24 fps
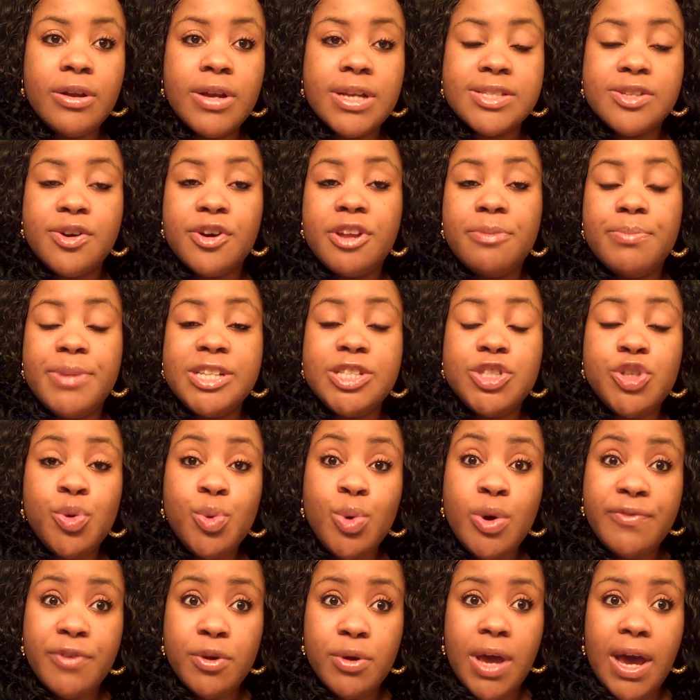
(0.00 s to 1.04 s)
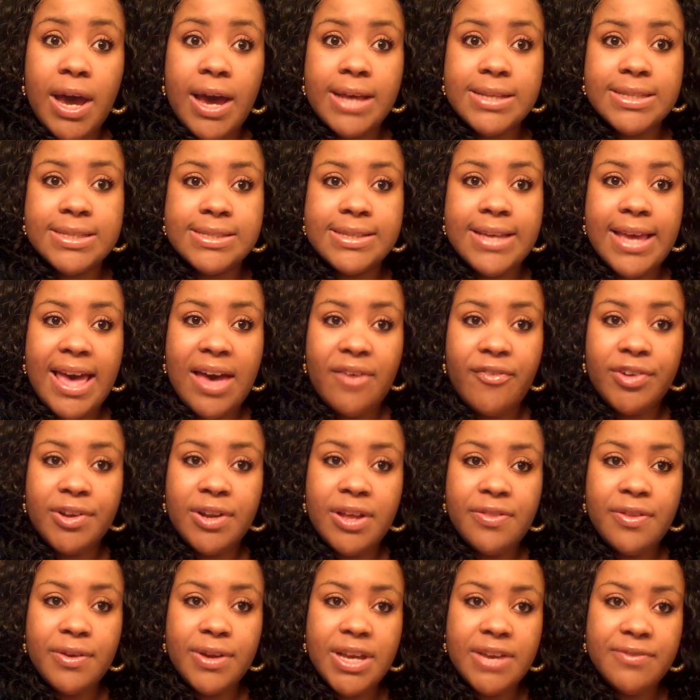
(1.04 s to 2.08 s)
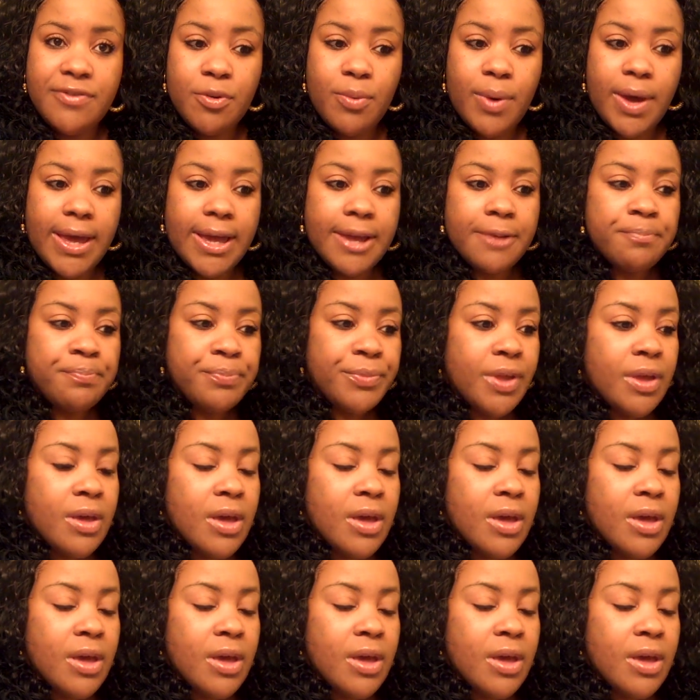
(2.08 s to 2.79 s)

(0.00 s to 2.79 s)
It's going to be two of you guys because I have another giveaway.